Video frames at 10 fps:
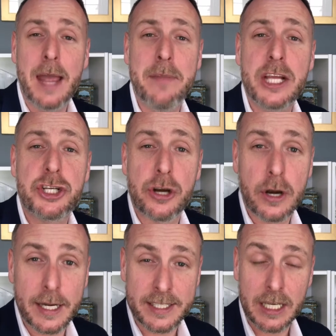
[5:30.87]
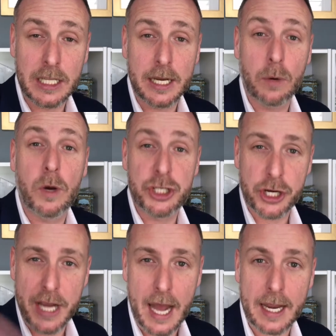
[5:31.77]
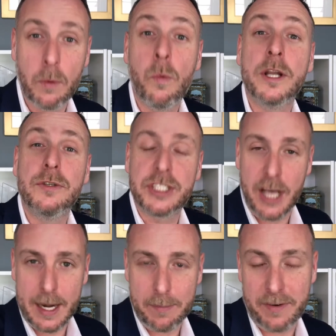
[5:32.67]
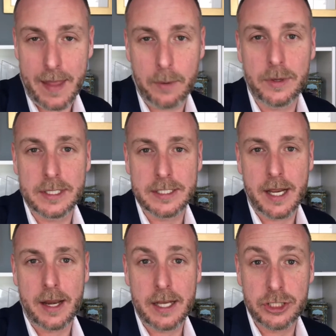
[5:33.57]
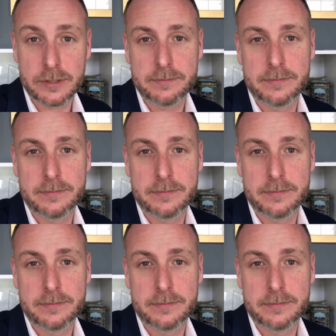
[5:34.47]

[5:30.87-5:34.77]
and make sure it's clear what you're getting when you sign up for that real estate agent.